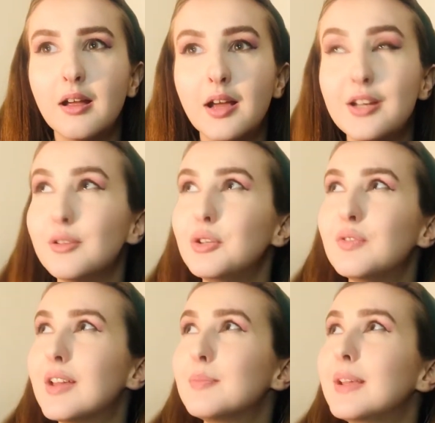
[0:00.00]
I don't know if
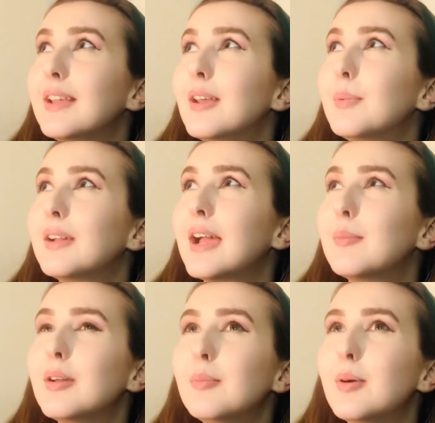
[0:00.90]
that's picking up on
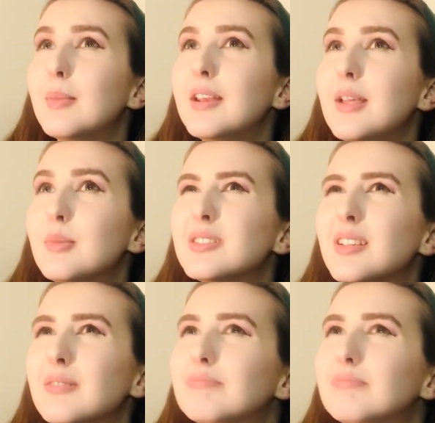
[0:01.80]
camera, but my neighbours are...